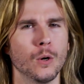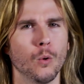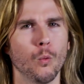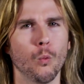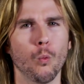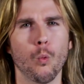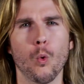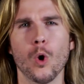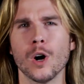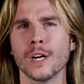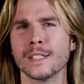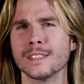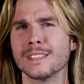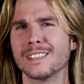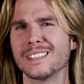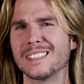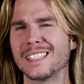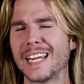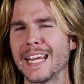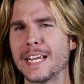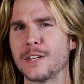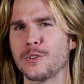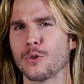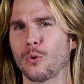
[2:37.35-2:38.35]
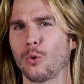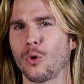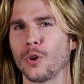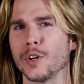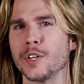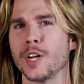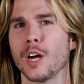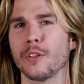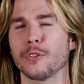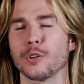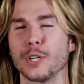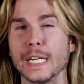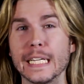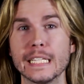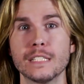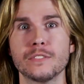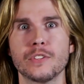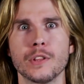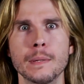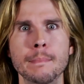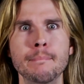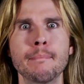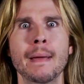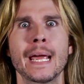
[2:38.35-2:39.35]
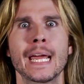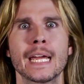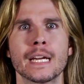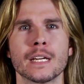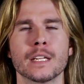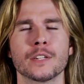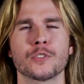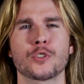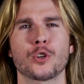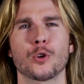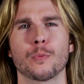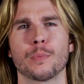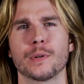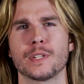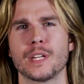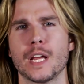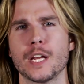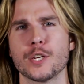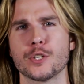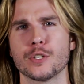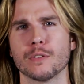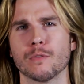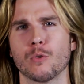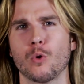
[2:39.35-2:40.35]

one state or another is the main interpretation